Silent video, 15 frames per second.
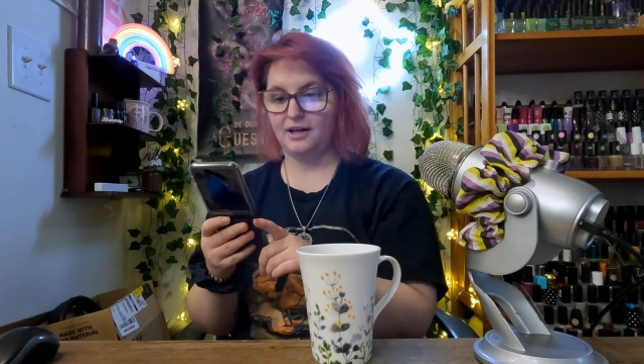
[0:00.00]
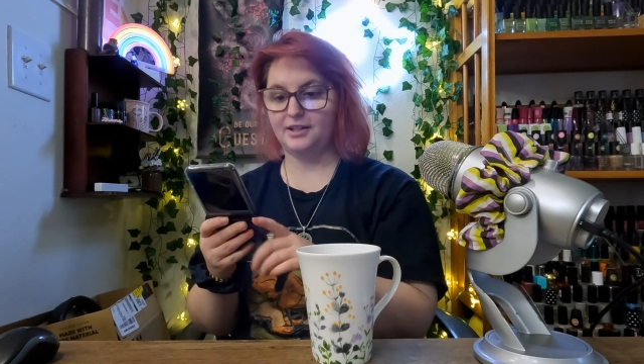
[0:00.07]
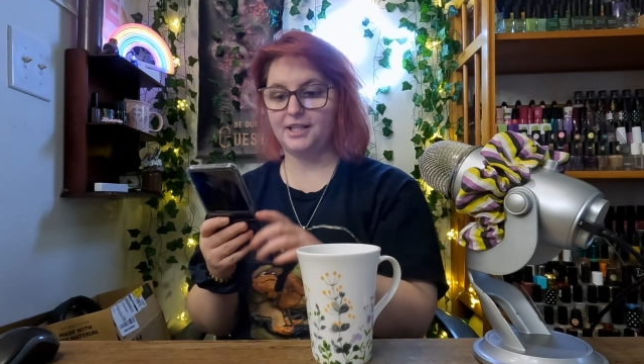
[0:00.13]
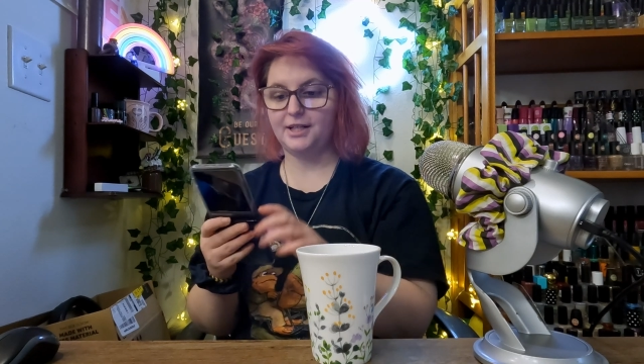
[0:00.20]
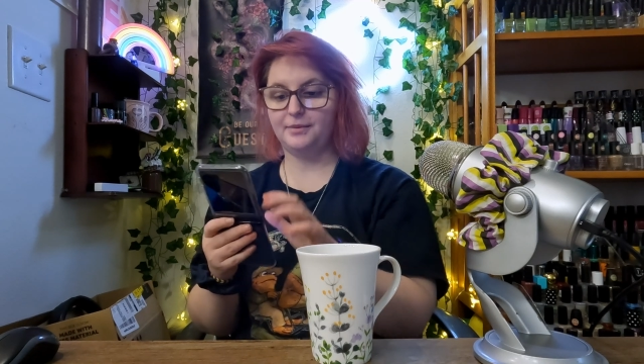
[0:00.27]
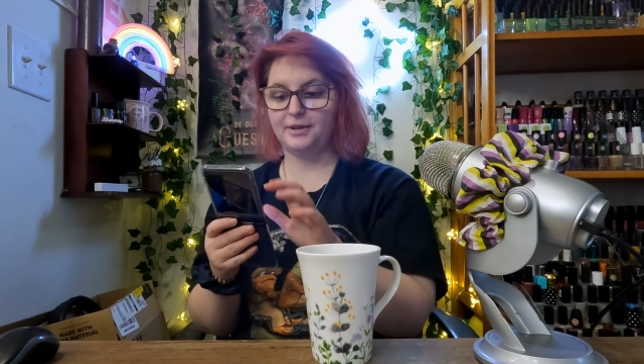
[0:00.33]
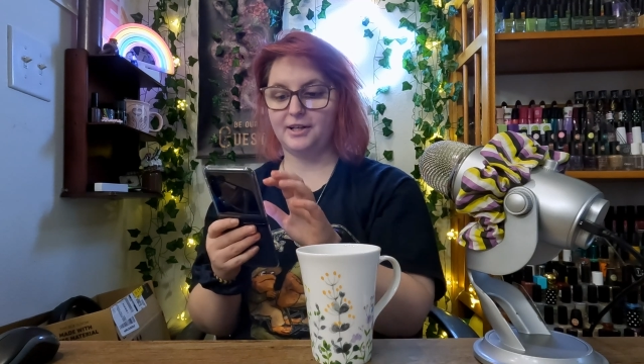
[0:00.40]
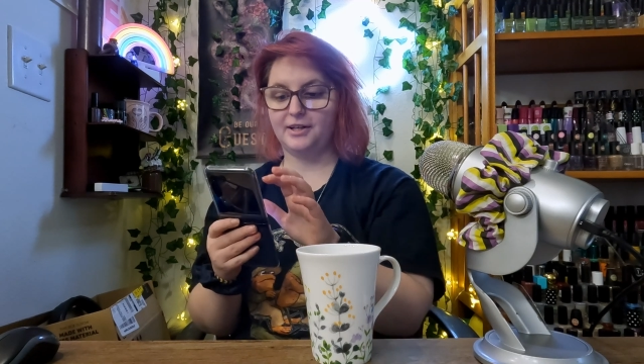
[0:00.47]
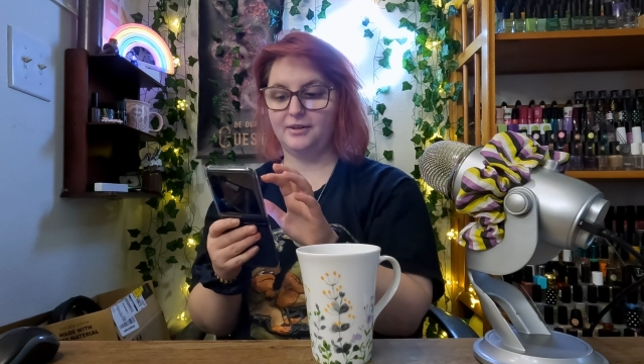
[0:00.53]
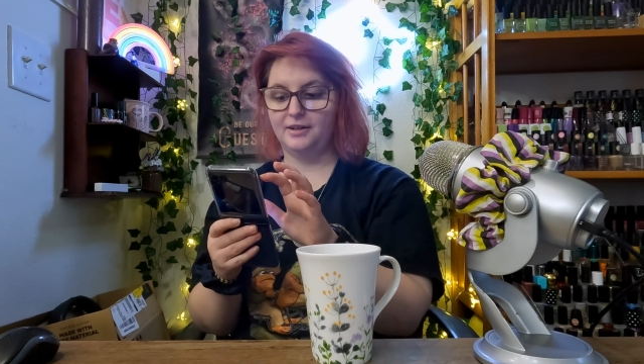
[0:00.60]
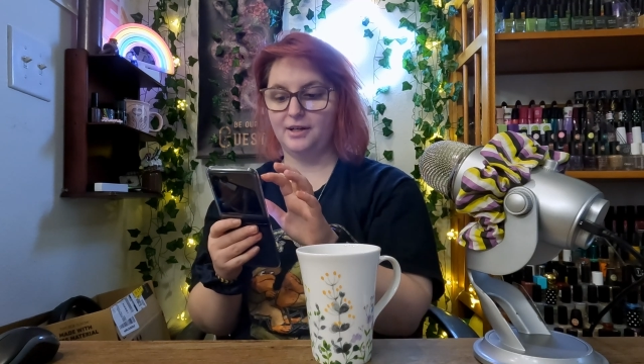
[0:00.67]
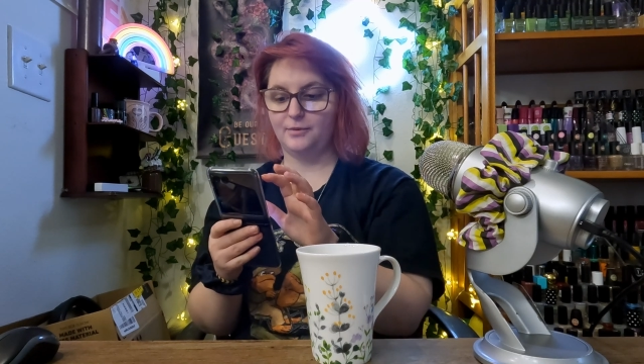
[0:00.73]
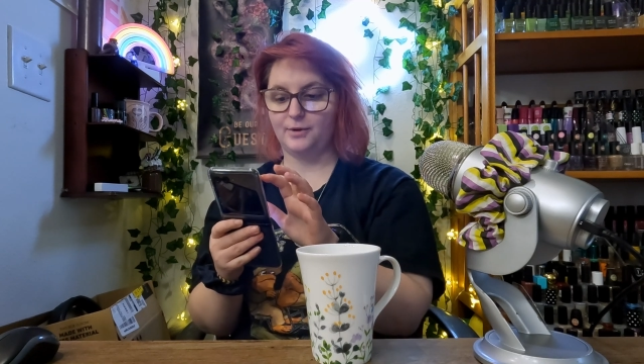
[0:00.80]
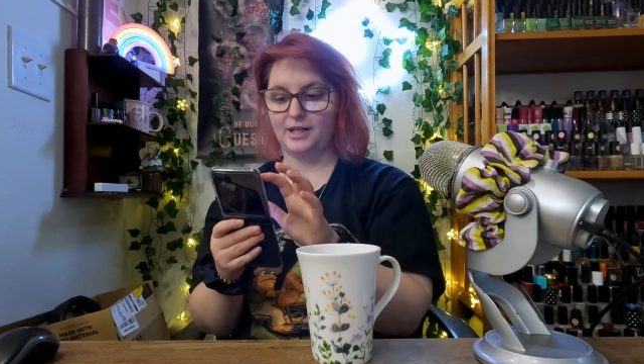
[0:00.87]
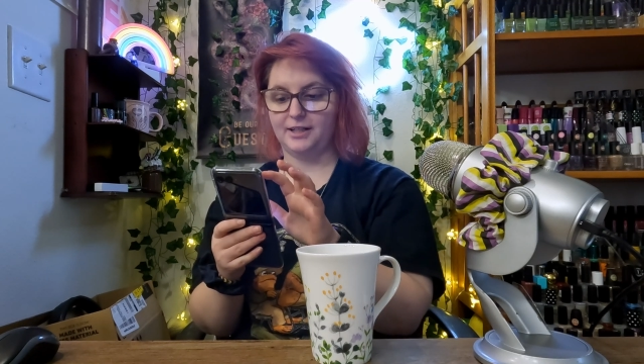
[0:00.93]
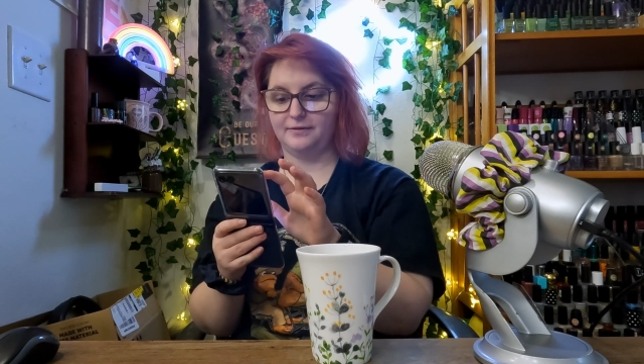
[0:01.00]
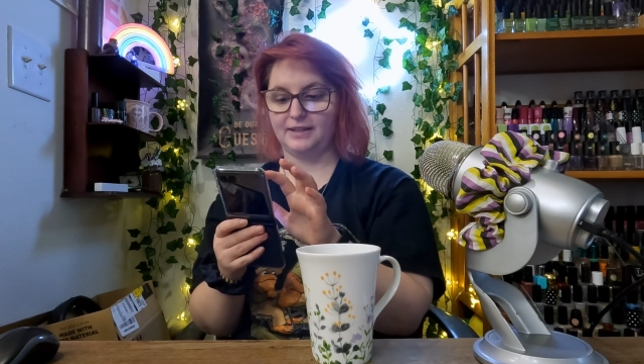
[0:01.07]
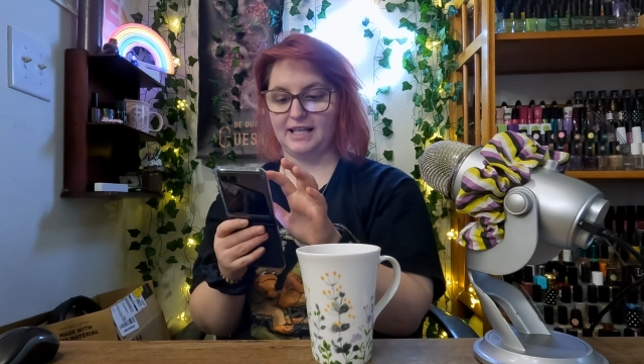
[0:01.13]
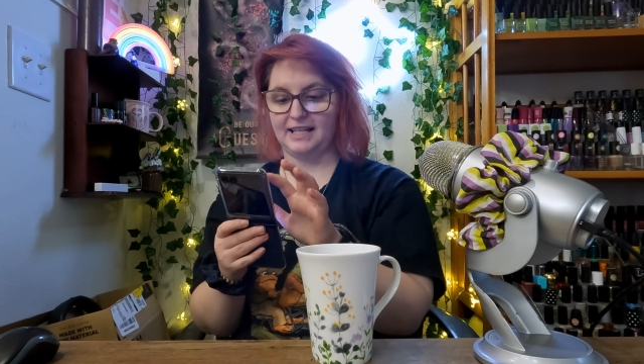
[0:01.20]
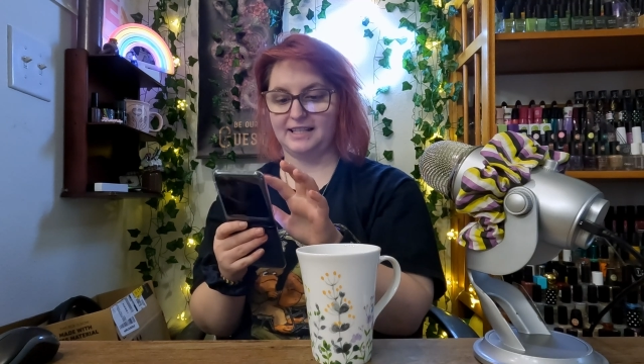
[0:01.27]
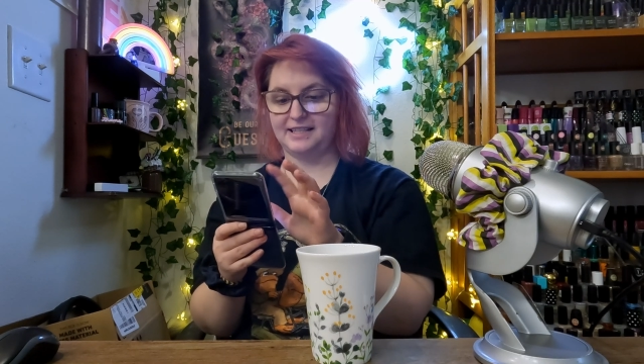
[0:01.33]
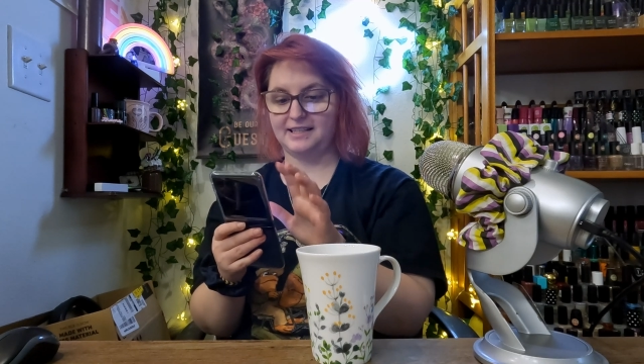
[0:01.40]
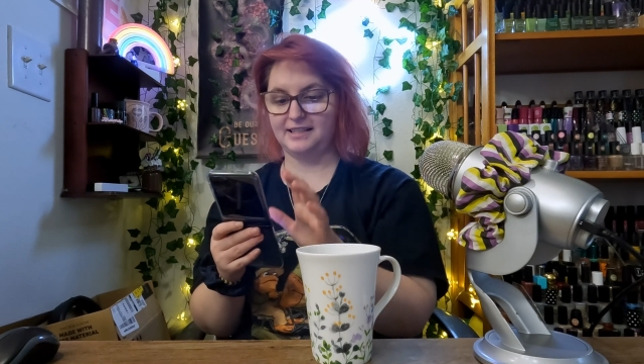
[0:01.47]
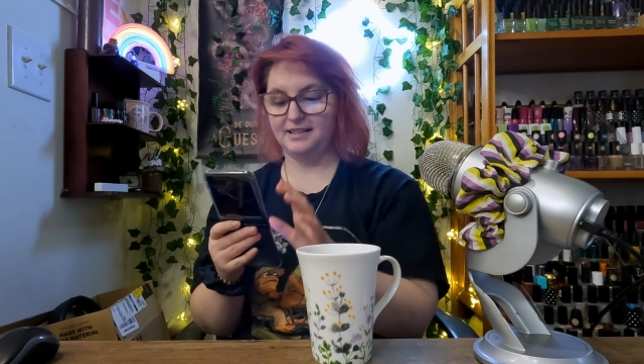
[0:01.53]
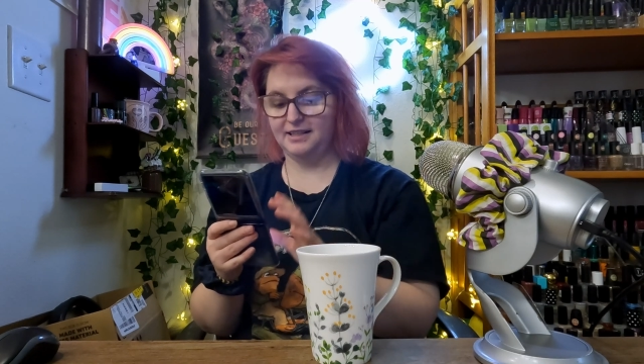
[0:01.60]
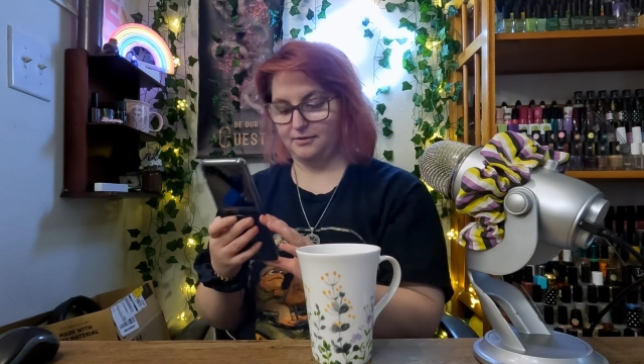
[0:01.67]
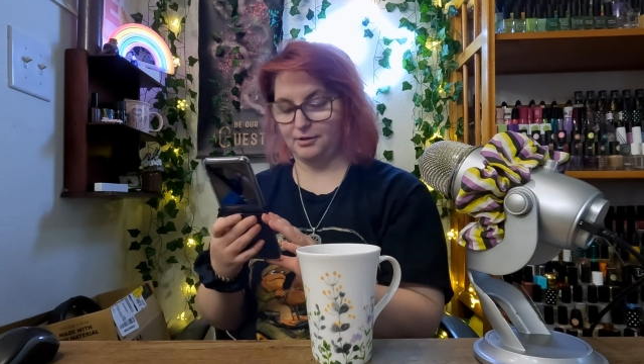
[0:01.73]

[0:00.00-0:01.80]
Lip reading: Oh, there we go. We're out of likes,